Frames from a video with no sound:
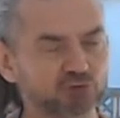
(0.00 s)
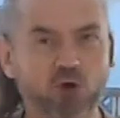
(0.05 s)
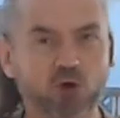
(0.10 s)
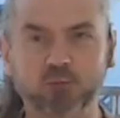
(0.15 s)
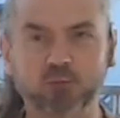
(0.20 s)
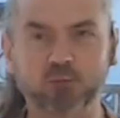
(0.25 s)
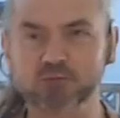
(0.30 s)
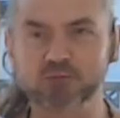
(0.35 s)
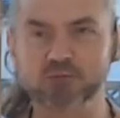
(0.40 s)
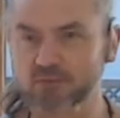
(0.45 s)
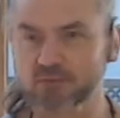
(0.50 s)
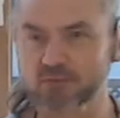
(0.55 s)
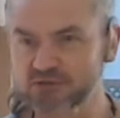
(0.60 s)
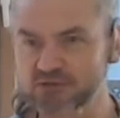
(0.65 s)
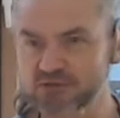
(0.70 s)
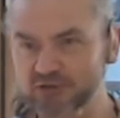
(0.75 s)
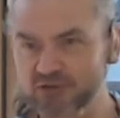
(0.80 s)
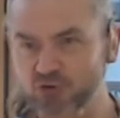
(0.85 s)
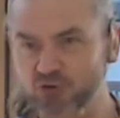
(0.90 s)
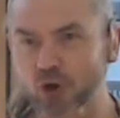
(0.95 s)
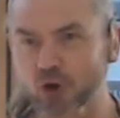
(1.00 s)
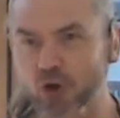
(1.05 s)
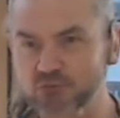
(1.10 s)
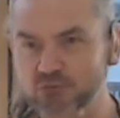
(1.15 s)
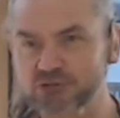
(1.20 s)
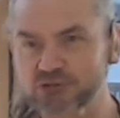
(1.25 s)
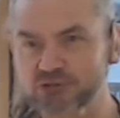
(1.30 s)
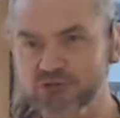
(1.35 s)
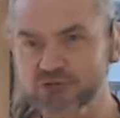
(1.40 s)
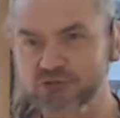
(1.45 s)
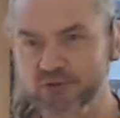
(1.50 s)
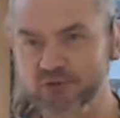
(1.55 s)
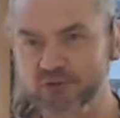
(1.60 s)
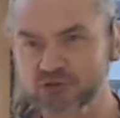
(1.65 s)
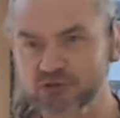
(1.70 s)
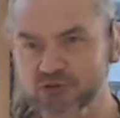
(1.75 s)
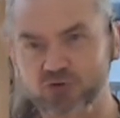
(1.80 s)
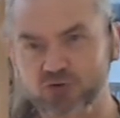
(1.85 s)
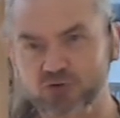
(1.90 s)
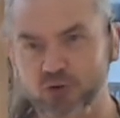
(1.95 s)
drop. Something dropped.
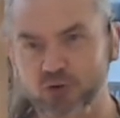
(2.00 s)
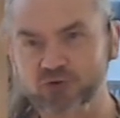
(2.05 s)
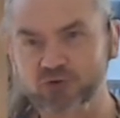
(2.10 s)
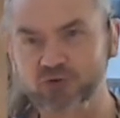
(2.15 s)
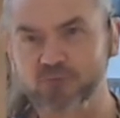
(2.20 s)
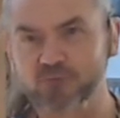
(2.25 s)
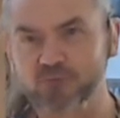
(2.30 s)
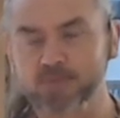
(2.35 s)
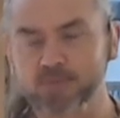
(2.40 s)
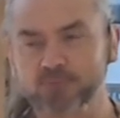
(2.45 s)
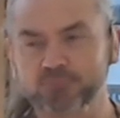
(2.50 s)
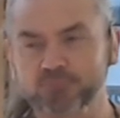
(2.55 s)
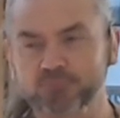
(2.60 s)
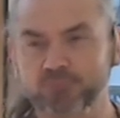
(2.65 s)
Something was dropped,